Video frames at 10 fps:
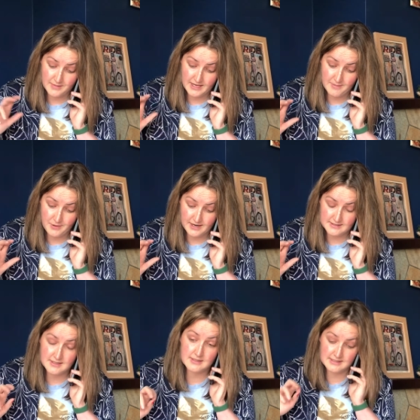media
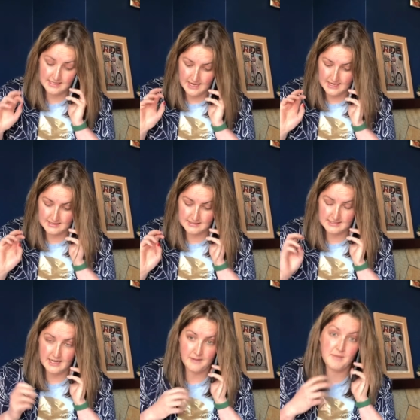presence. And
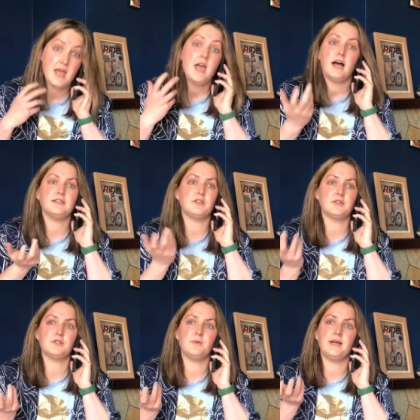um, I saw
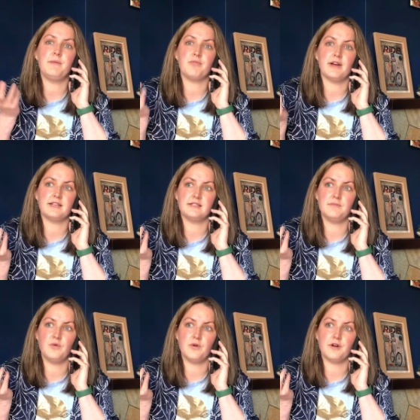so many bricks and
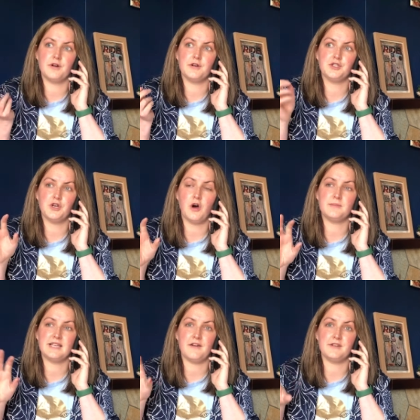mortar
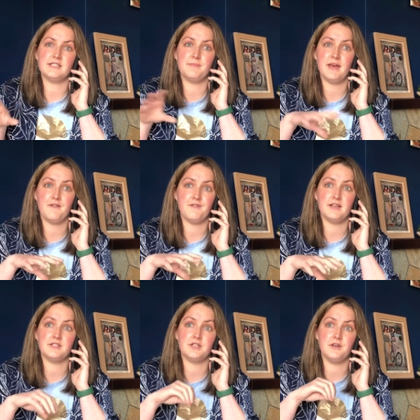shops having to
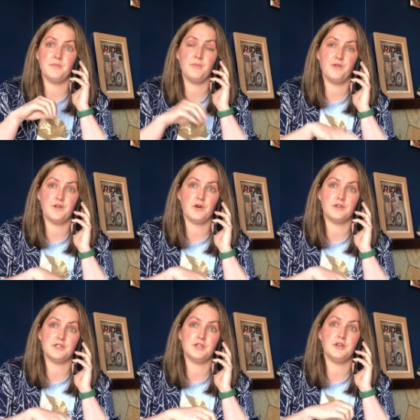pivot to moving
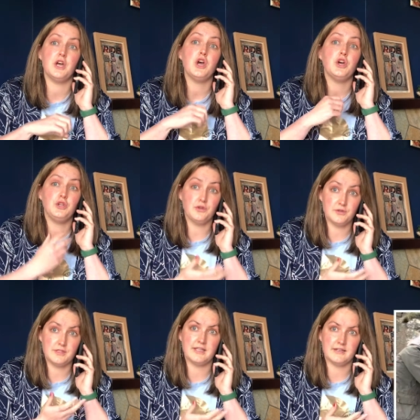on to
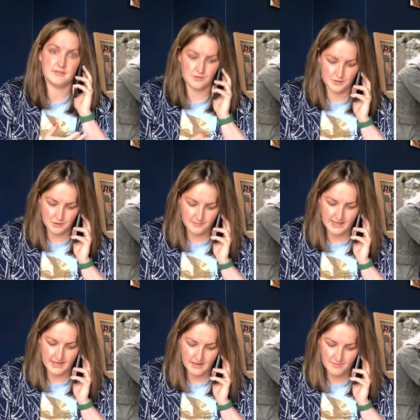using using their social
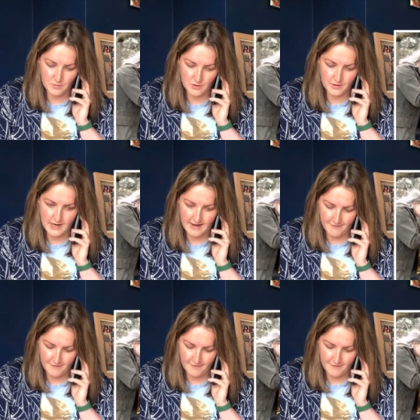media more